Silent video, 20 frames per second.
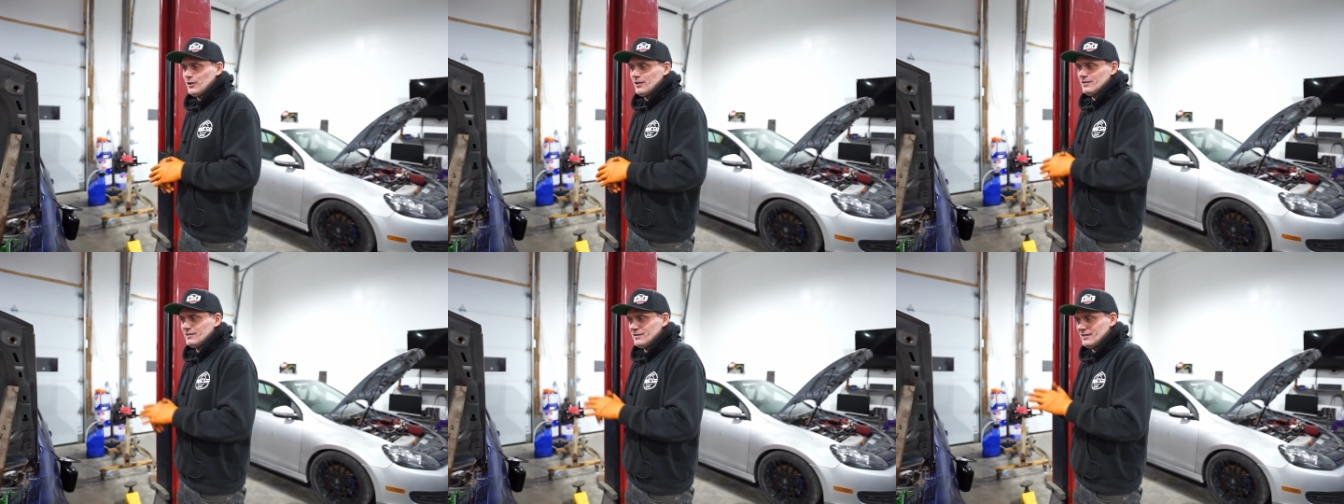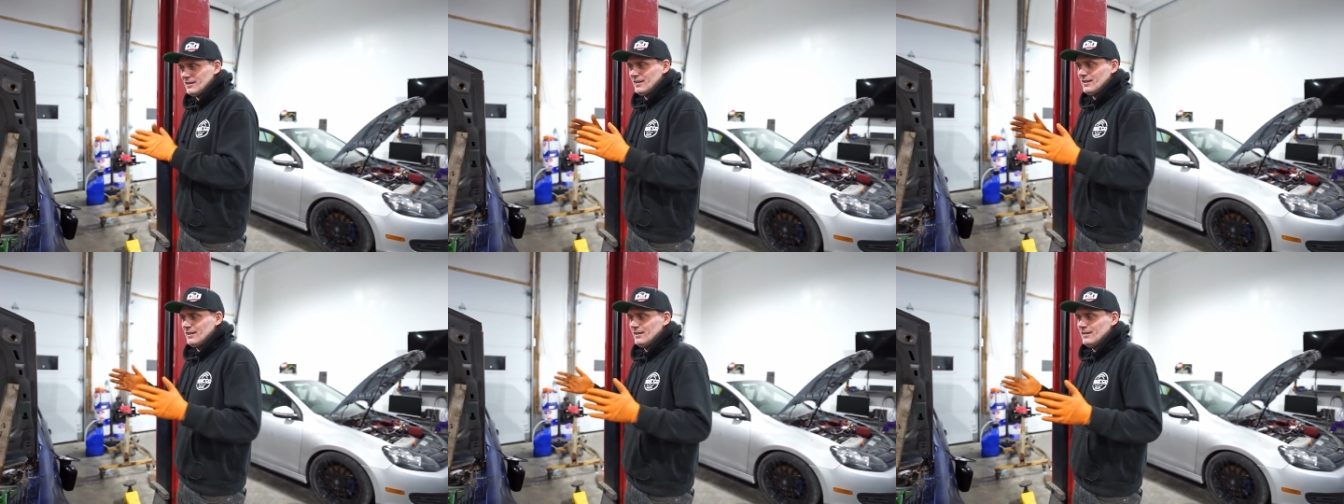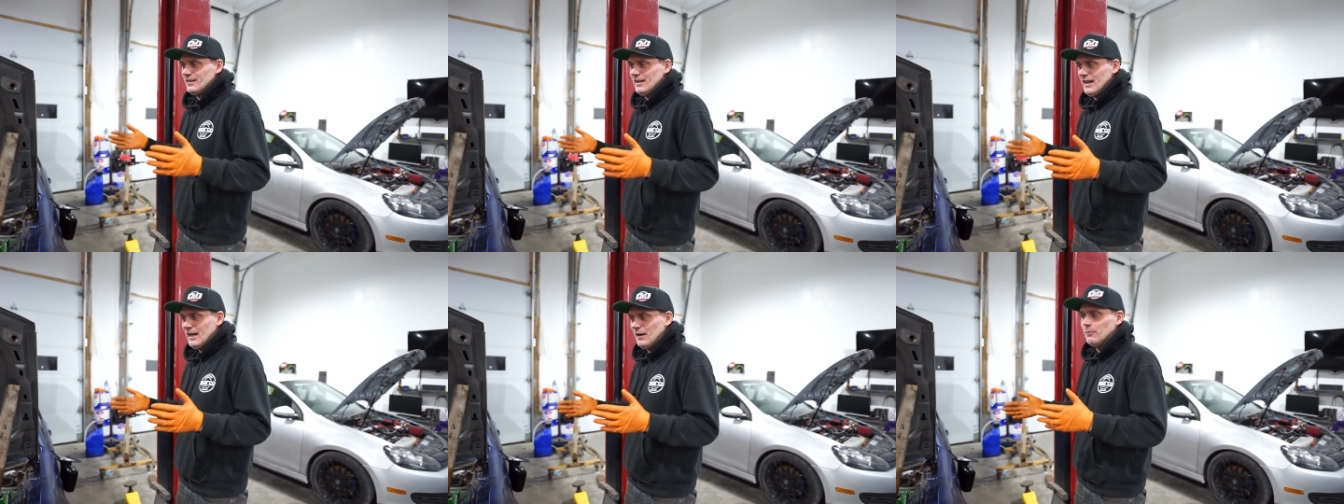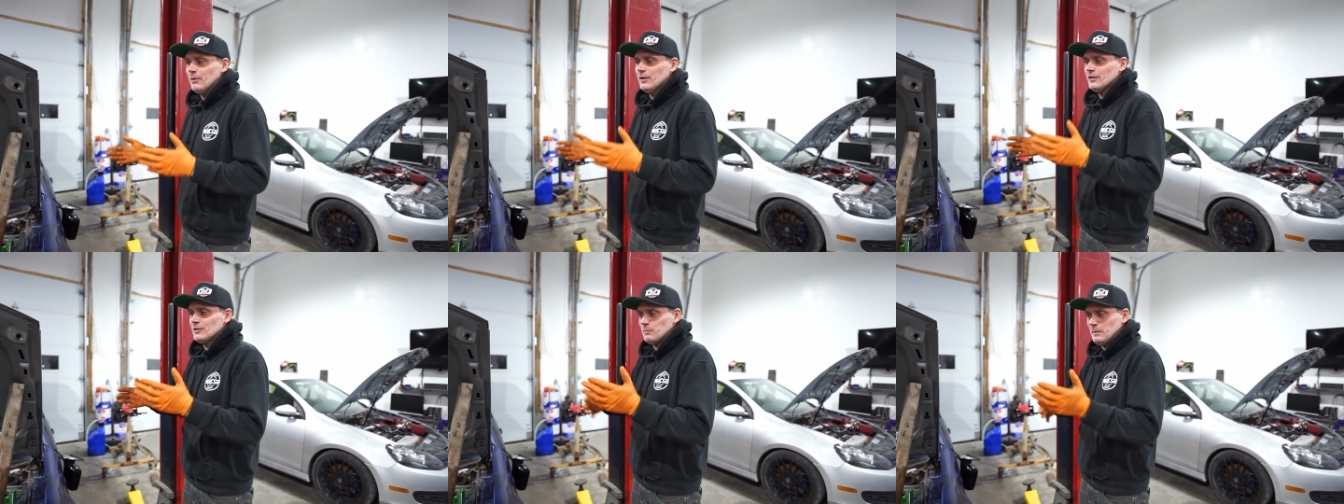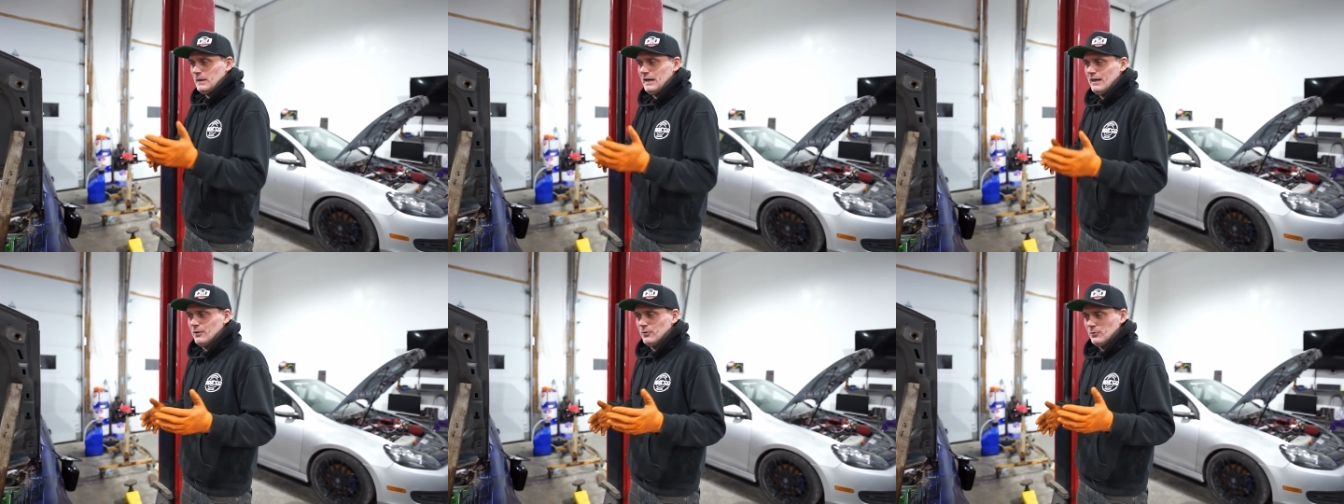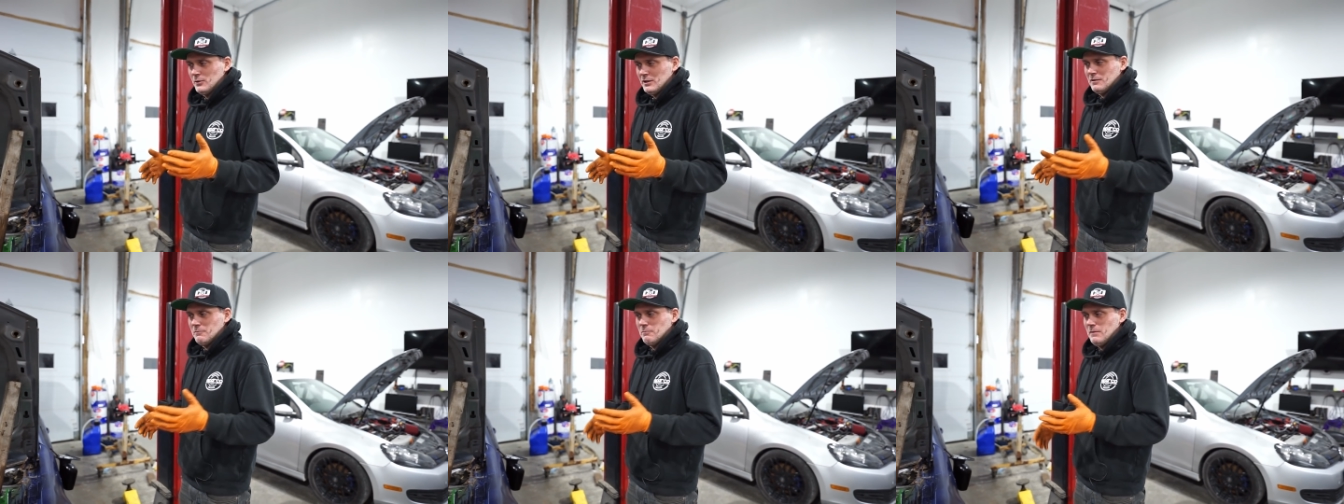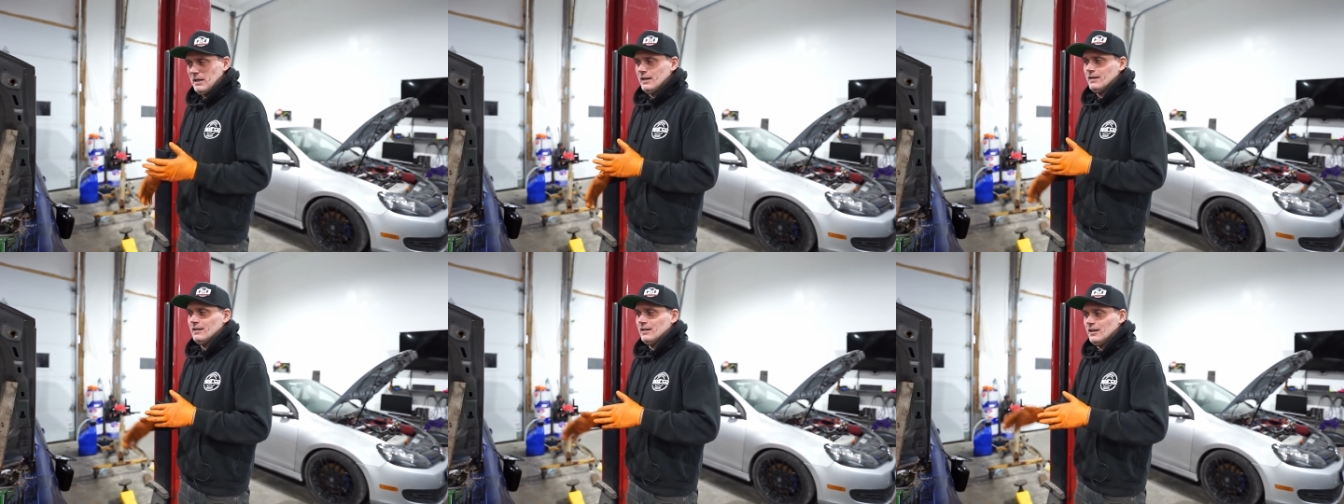going to see how much power we can
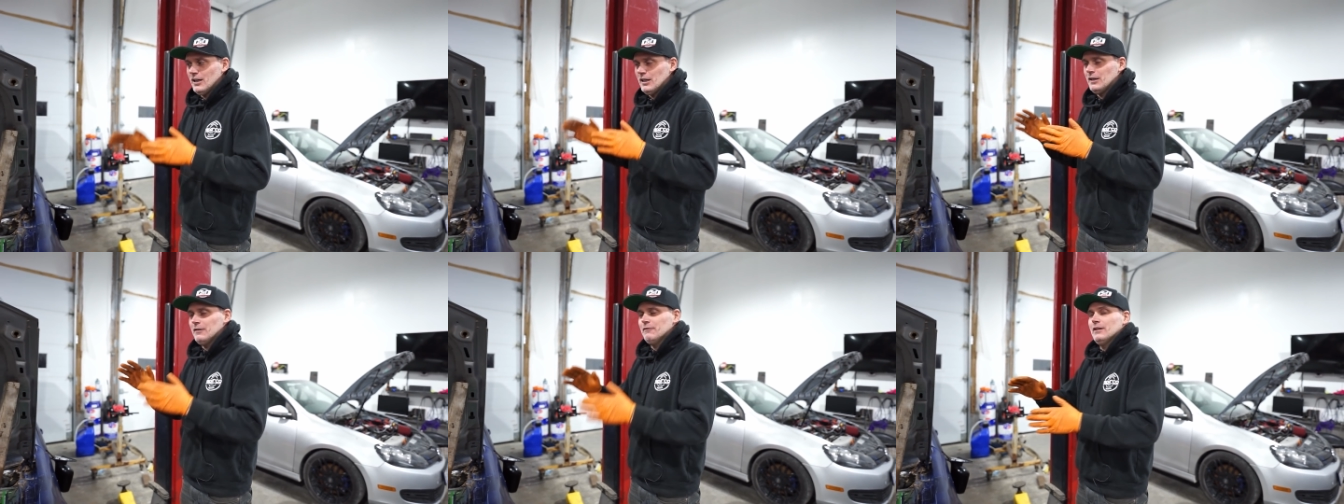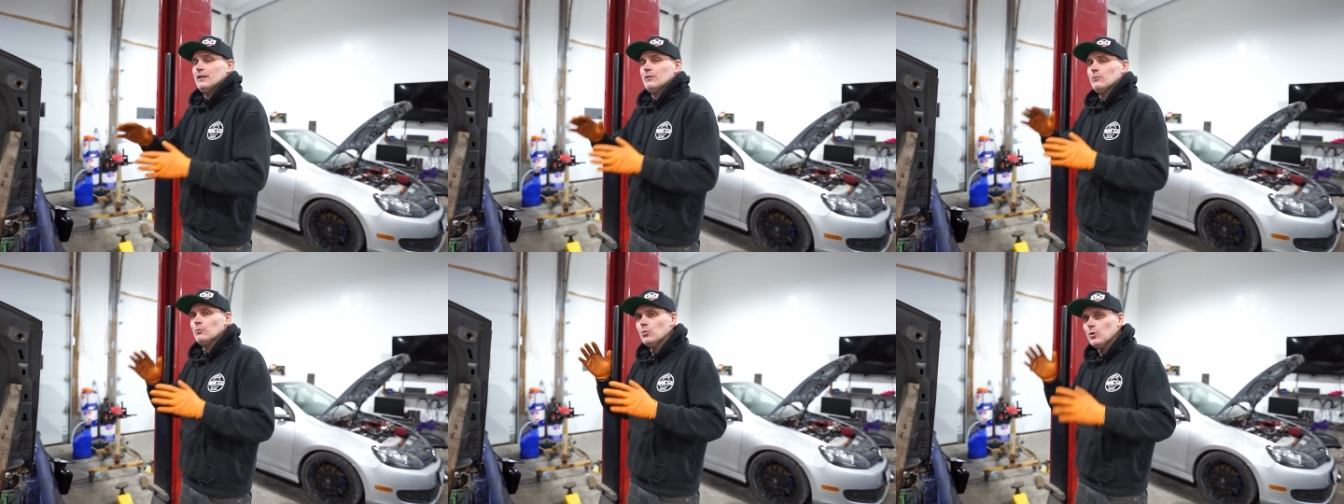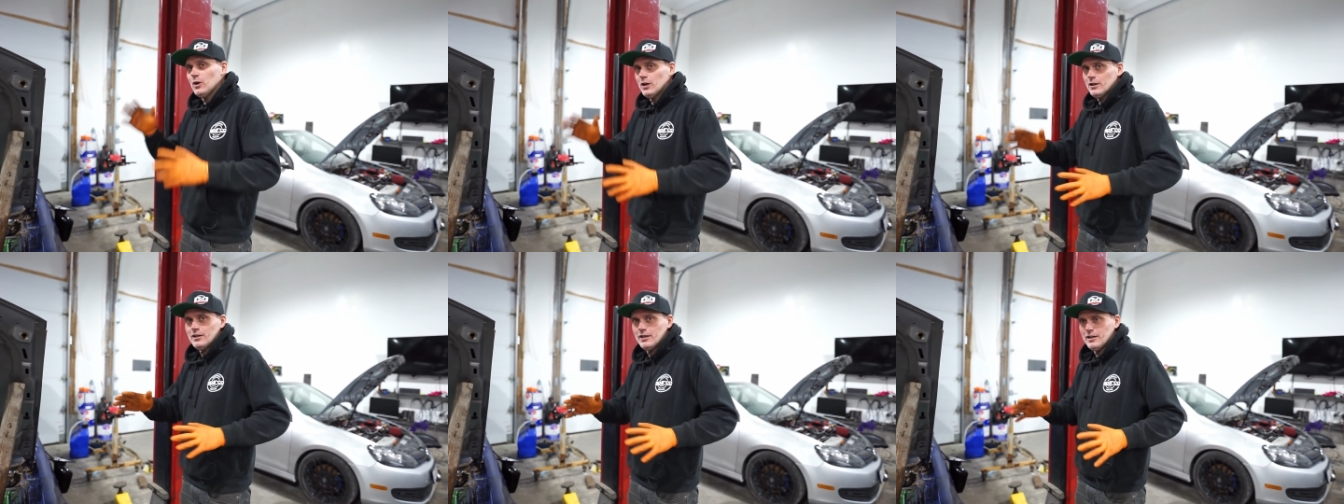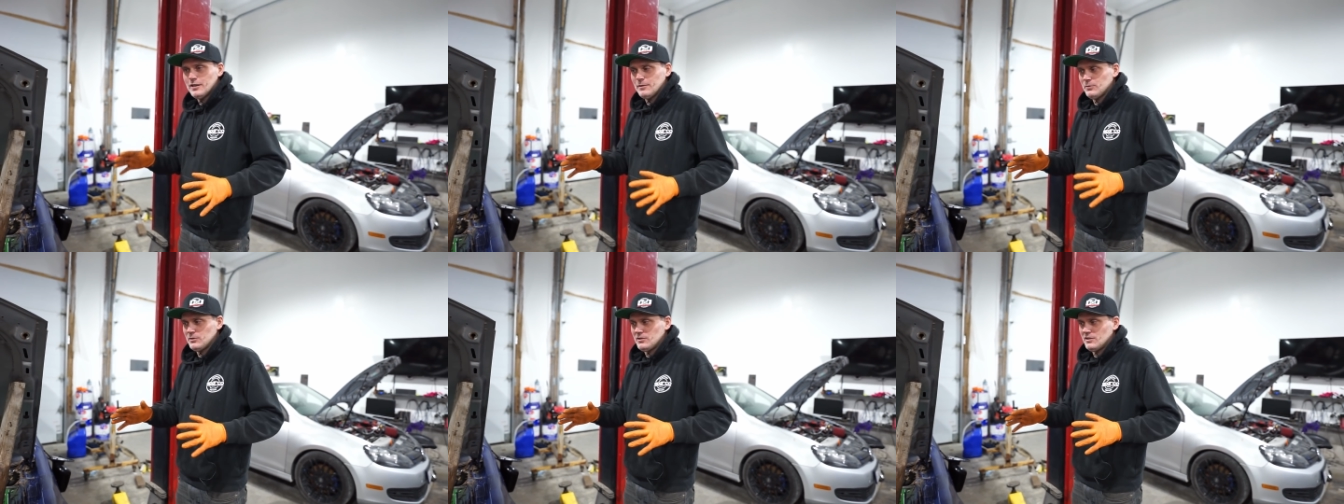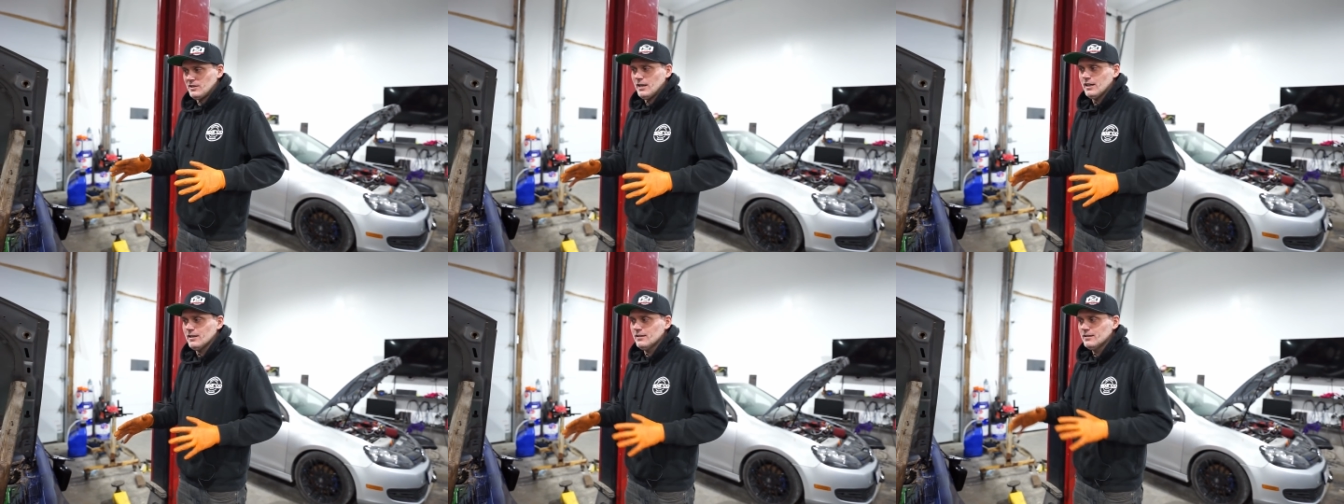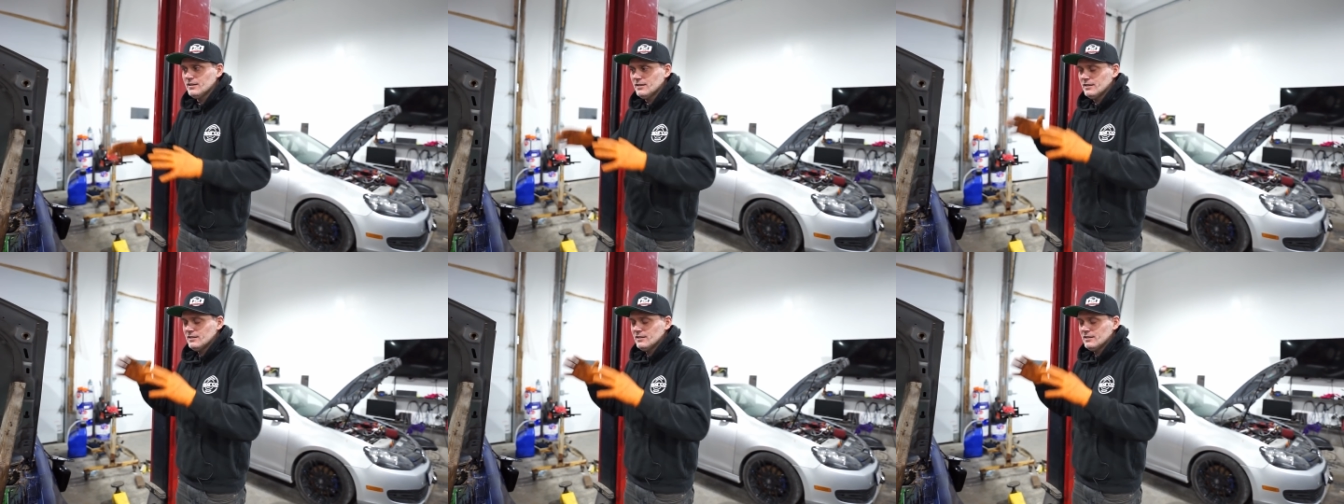make out of a 100%